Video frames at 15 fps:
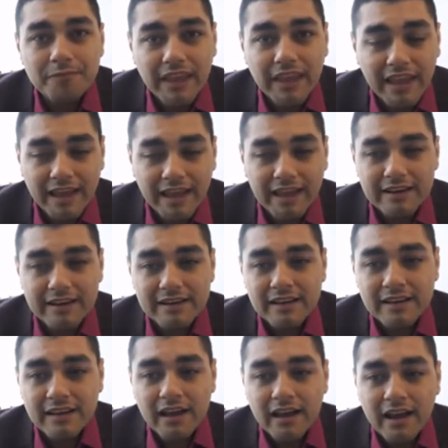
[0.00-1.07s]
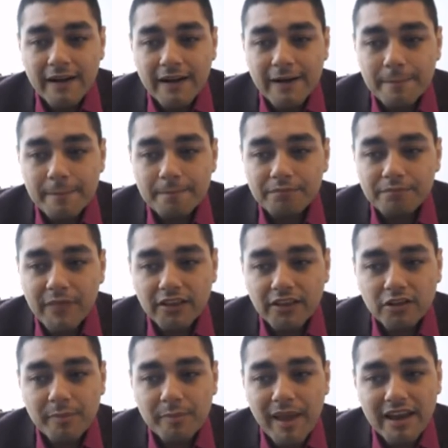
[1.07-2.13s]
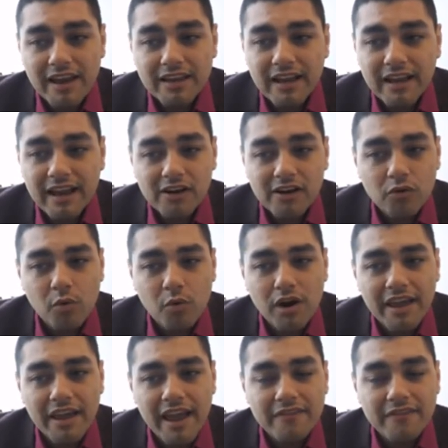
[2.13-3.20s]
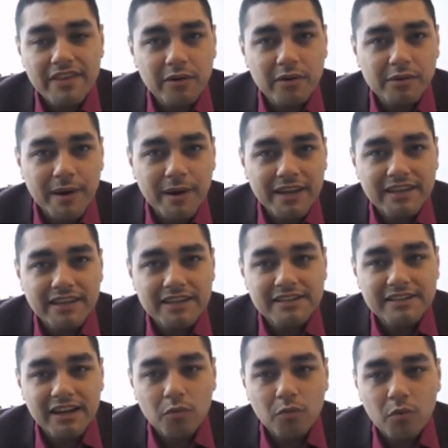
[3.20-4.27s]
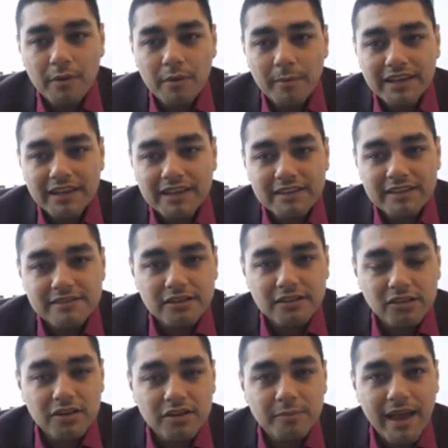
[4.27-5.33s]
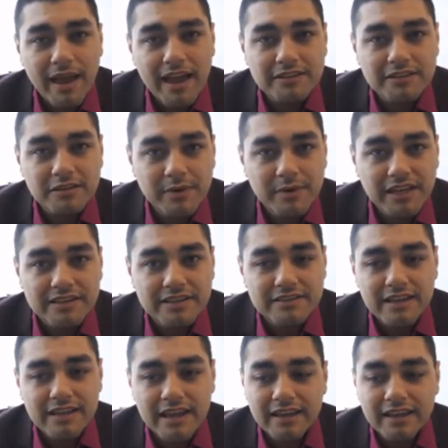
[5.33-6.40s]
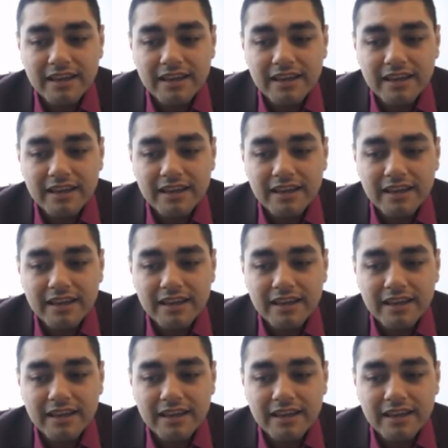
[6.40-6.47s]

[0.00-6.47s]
And um, I look back and I, I don't want to have that with my kids. I don't want my kids to look back to me and say,